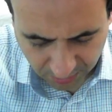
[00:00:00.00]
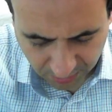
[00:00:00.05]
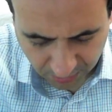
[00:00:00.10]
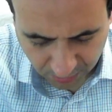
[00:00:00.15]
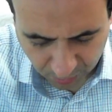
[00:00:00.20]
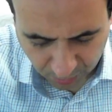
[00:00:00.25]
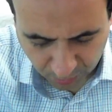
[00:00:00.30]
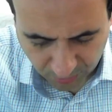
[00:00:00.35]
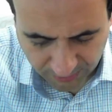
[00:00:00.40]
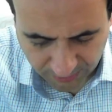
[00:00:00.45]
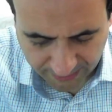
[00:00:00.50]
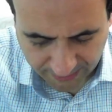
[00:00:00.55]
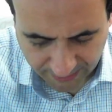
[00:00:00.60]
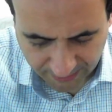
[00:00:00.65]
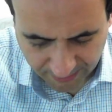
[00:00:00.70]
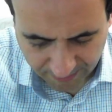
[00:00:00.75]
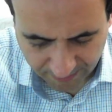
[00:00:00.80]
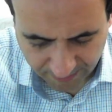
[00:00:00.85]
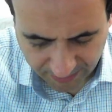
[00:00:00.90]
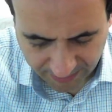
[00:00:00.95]
Would
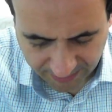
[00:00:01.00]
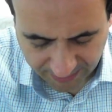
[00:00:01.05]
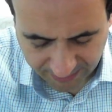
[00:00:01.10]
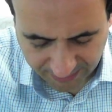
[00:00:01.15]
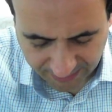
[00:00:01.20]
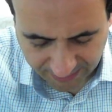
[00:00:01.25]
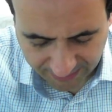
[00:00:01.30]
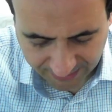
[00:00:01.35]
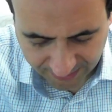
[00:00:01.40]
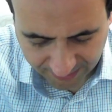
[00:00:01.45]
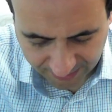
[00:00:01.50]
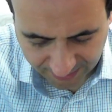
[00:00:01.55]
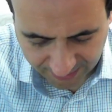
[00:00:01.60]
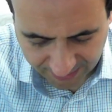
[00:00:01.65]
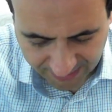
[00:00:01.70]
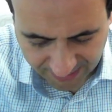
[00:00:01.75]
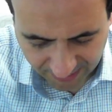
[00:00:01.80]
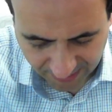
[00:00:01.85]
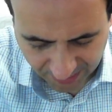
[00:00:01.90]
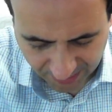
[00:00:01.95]
there be a
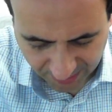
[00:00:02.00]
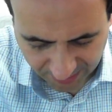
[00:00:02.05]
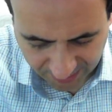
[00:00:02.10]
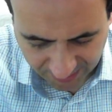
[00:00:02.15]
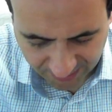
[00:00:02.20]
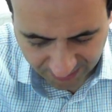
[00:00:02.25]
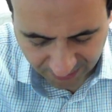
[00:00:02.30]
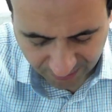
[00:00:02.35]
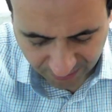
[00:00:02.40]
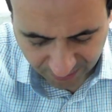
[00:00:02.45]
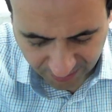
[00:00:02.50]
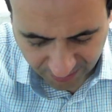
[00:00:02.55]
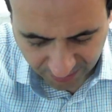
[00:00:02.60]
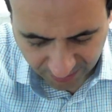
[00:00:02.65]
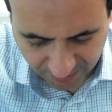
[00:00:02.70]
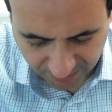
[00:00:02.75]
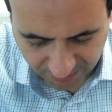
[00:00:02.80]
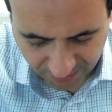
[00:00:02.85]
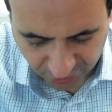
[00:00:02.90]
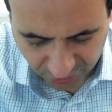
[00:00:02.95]
tax and
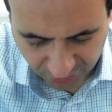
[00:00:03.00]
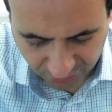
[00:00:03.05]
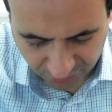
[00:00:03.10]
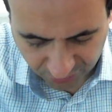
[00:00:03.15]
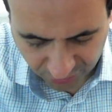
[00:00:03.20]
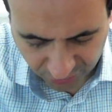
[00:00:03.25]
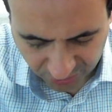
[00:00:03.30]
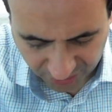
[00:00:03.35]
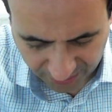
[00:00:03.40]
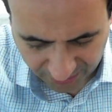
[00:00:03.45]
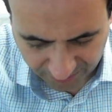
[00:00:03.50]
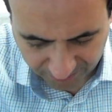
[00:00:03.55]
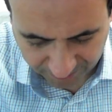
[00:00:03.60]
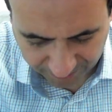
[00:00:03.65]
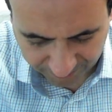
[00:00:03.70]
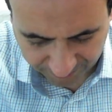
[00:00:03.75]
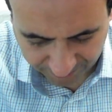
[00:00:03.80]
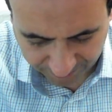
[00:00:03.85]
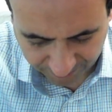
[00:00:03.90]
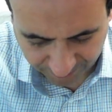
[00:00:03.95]
regulation
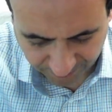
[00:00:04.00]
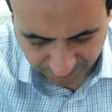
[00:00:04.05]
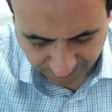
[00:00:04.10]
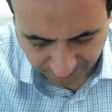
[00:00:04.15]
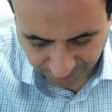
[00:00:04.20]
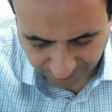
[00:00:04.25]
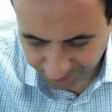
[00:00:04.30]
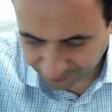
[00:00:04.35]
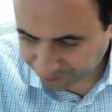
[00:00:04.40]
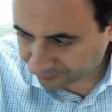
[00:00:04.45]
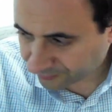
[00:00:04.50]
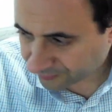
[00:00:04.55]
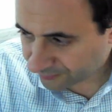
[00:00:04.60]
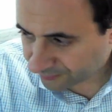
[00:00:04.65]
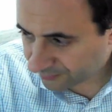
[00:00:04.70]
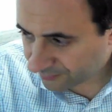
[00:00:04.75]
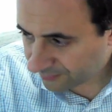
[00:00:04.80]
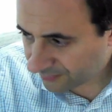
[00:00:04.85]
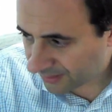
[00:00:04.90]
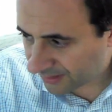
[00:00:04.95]
regime
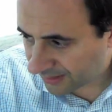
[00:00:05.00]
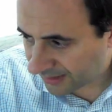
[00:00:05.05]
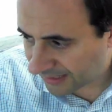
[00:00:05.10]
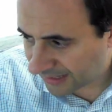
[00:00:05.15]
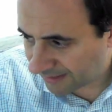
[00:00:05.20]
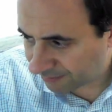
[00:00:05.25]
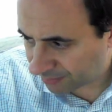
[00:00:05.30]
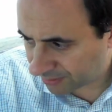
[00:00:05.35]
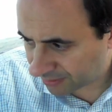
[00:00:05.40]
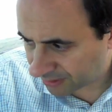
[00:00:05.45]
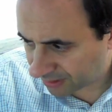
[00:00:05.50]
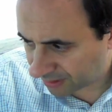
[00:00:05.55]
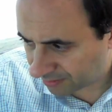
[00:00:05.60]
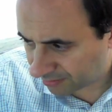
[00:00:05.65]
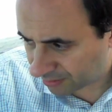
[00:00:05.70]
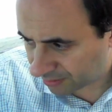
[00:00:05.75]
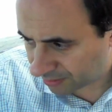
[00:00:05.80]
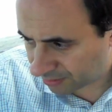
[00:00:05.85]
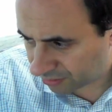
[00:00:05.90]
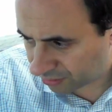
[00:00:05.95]

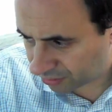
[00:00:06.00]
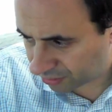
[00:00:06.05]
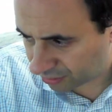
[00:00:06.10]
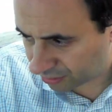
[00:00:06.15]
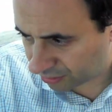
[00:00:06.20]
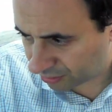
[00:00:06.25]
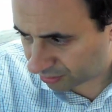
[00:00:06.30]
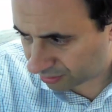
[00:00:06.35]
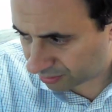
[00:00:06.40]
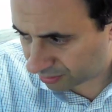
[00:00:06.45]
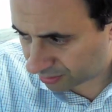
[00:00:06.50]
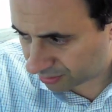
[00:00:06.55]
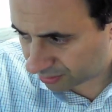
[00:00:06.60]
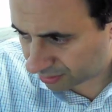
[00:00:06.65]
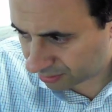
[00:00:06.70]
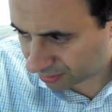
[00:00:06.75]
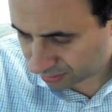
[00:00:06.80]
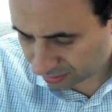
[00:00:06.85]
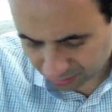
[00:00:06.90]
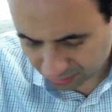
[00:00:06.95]
applicable to
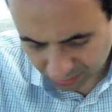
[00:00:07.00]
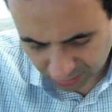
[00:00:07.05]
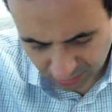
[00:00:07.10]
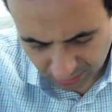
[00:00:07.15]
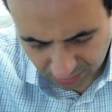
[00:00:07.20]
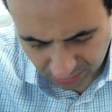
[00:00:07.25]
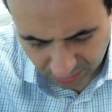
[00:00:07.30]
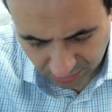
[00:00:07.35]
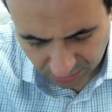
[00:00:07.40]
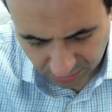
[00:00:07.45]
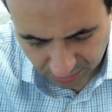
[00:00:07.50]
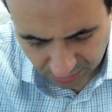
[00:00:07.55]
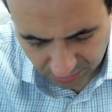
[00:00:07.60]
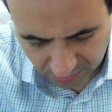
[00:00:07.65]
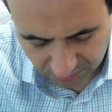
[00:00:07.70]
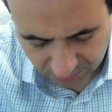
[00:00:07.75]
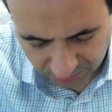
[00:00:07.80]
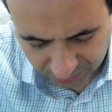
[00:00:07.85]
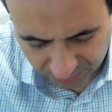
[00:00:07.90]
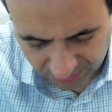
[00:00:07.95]

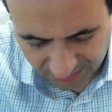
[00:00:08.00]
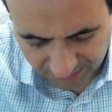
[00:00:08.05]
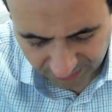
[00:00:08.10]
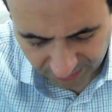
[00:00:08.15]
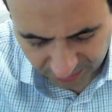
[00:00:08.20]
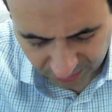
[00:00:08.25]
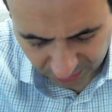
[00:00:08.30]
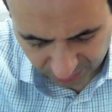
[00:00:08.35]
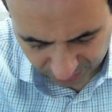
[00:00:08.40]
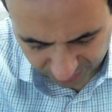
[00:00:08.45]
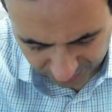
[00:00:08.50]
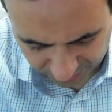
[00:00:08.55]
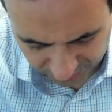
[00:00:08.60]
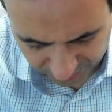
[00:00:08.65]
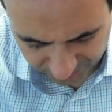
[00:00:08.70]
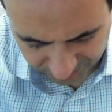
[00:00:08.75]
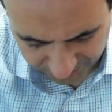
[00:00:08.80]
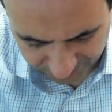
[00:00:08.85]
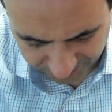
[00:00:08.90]
private tokens?